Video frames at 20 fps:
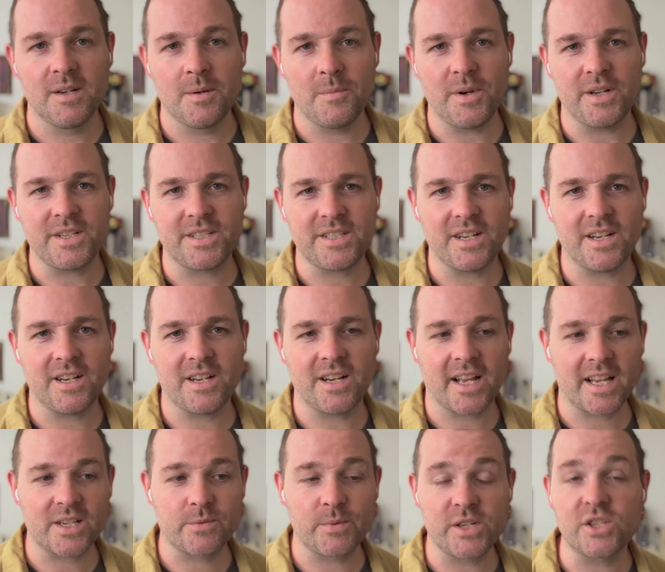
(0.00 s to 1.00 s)
But I
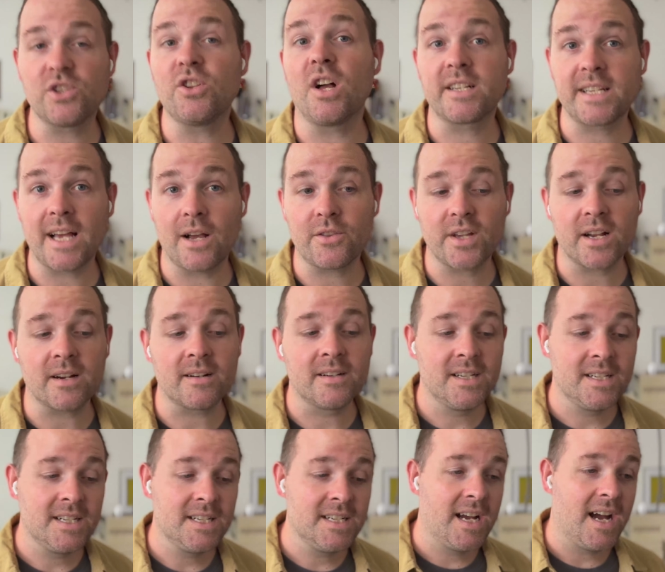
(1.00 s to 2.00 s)
guess we just lucked out there.
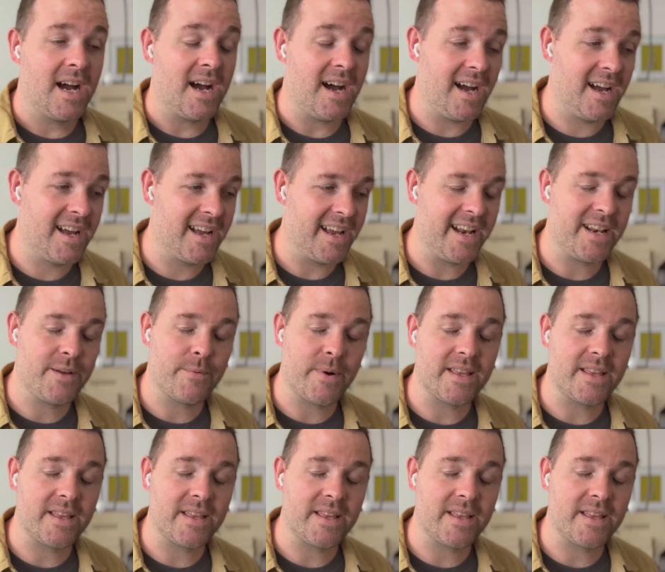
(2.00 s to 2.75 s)
Anyway,